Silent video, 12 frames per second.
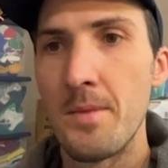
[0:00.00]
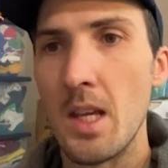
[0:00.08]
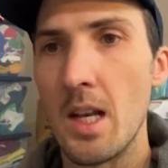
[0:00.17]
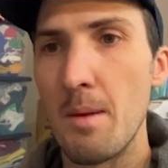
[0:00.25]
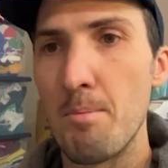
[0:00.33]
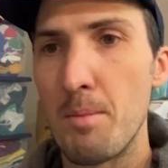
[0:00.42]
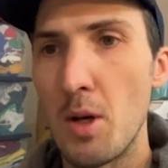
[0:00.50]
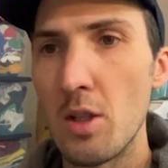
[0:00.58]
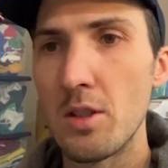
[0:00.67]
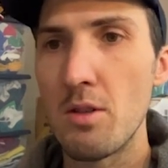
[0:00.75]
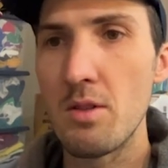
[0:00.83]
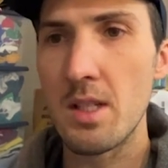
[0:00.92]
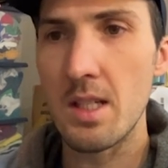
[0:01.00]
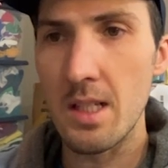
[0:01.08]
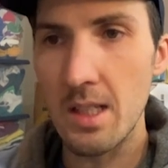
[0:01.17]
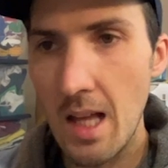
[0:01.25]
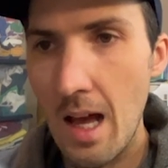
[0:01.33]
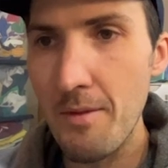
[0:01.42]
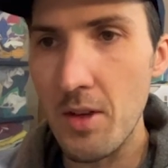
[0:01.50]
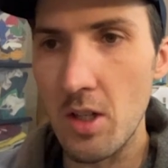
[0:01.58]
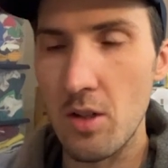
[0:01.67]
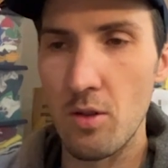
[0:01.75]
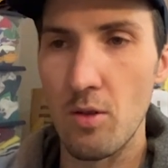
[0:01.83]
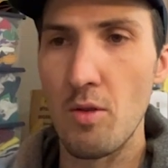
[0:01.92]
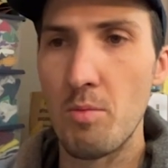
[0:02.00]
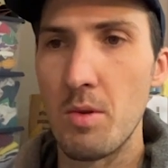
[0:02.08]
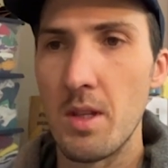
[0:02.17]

in a Balto-Slavic group